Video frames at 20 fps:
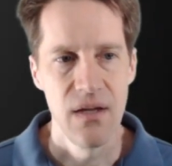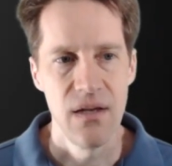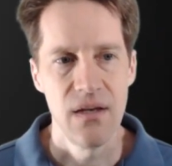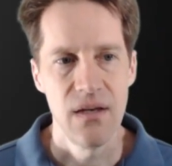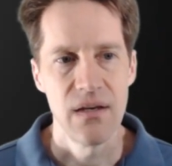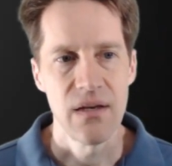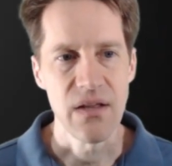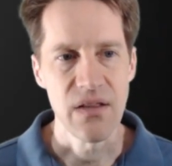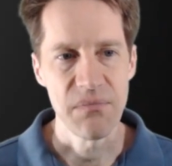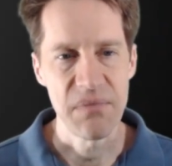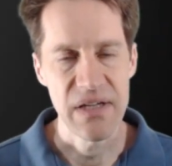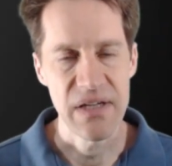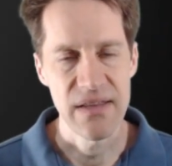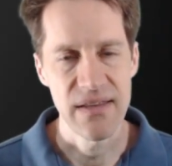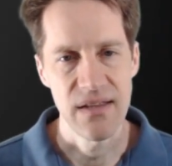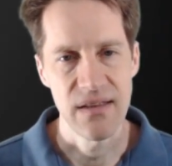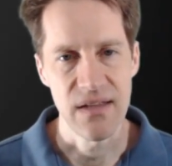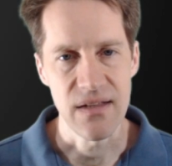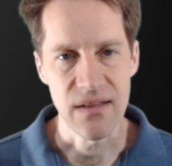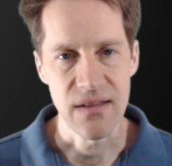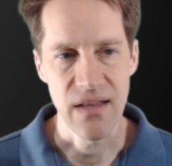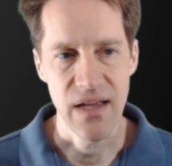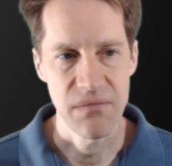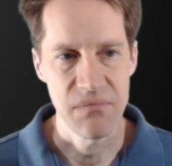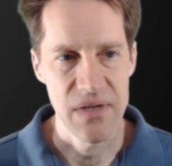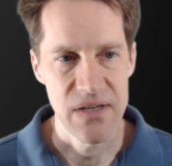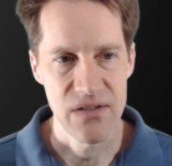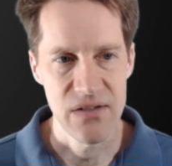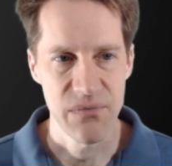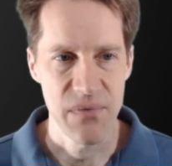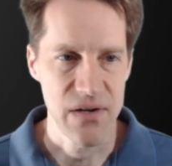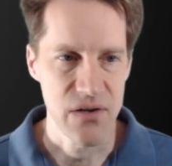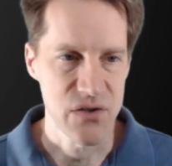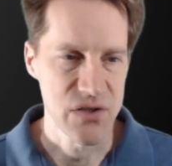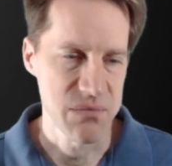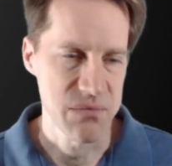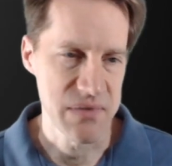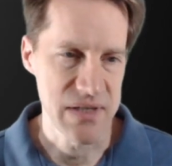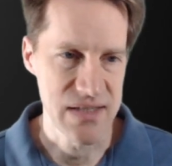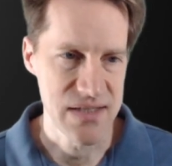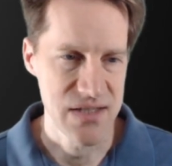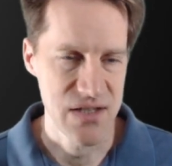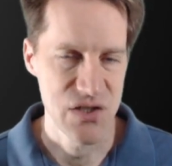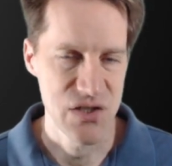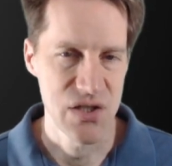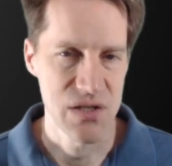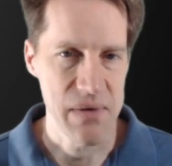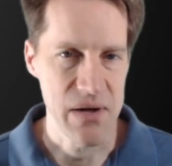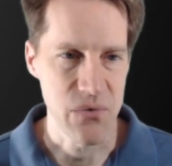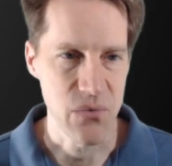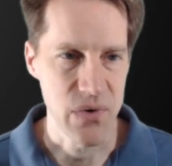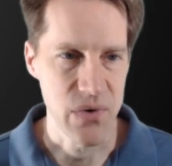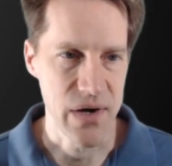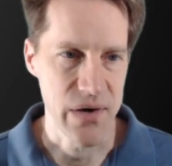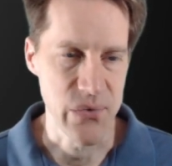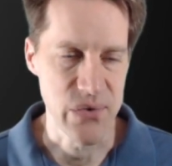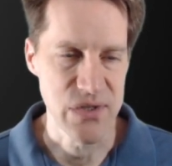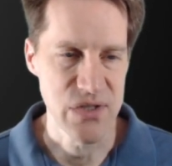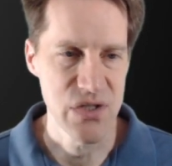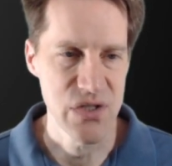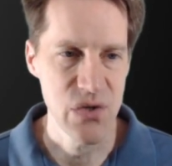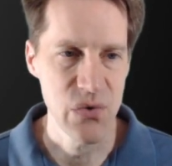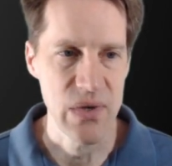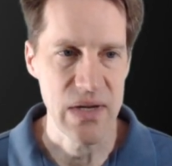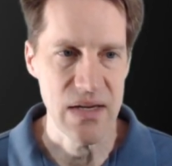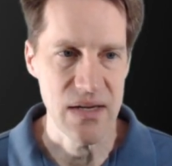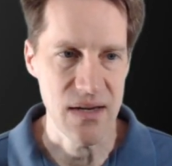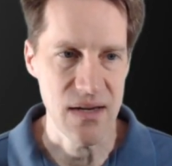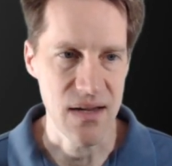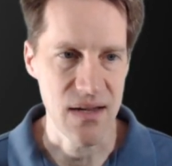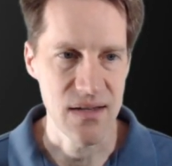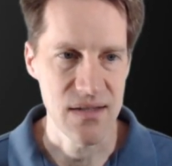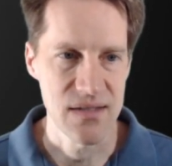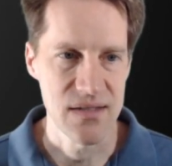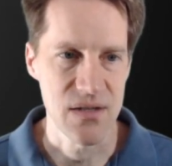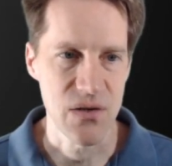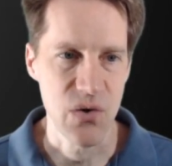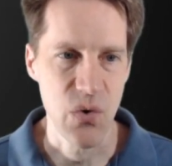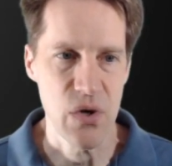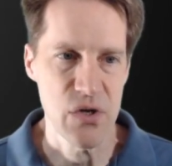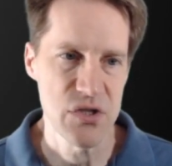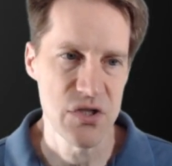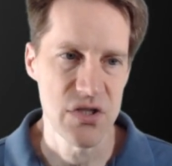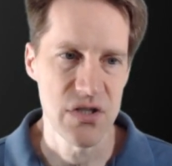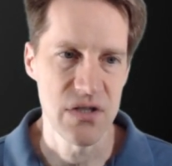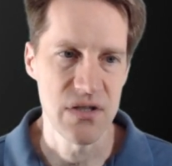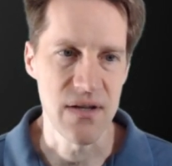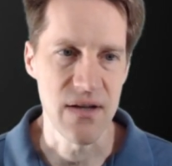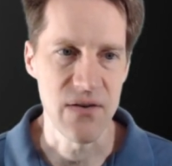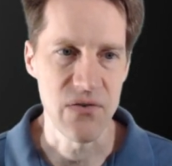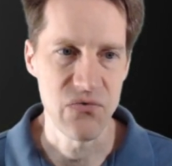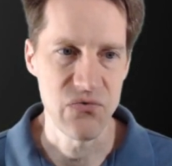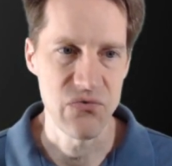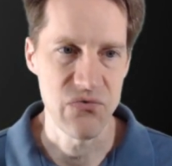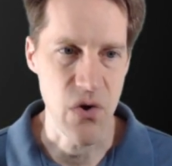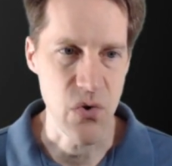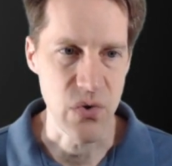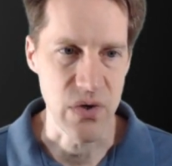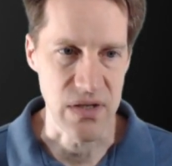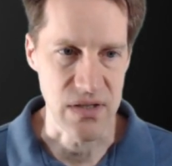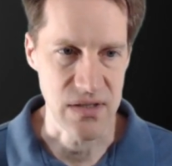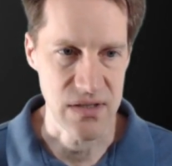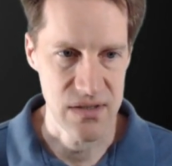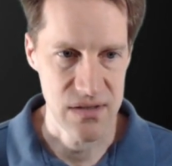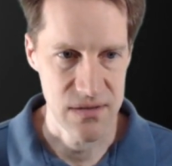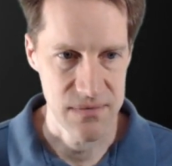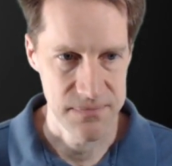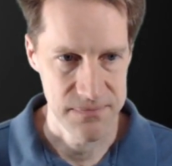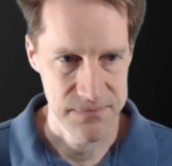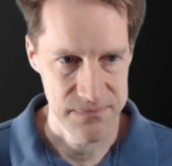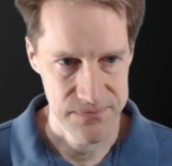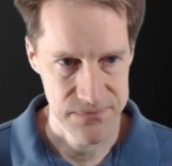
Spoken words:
Now, the big thing that led me to my ultimate decision about what I was doing is the question of focus.